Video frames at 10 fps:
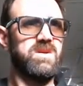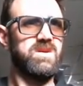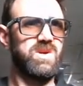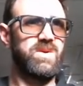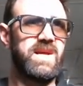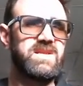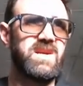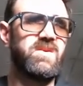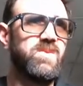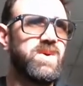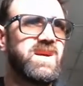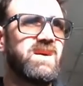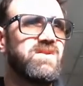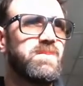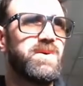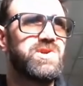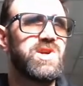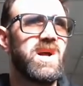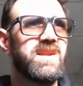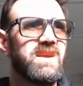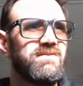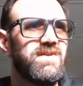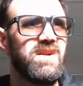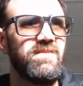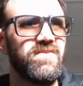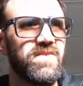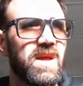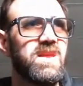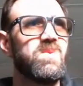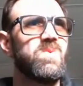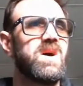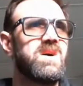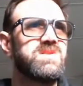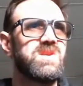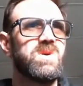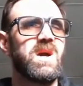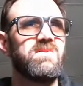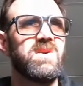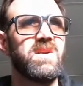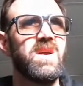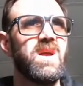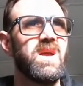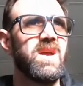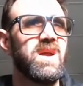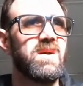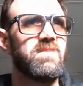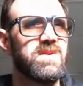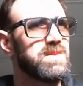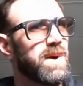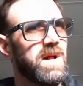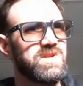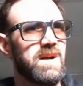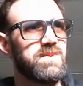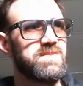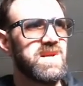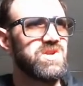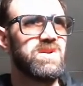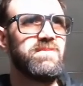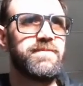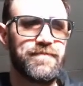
So in that scenario, we covered both shell and infill, and then we also covered topology optimization.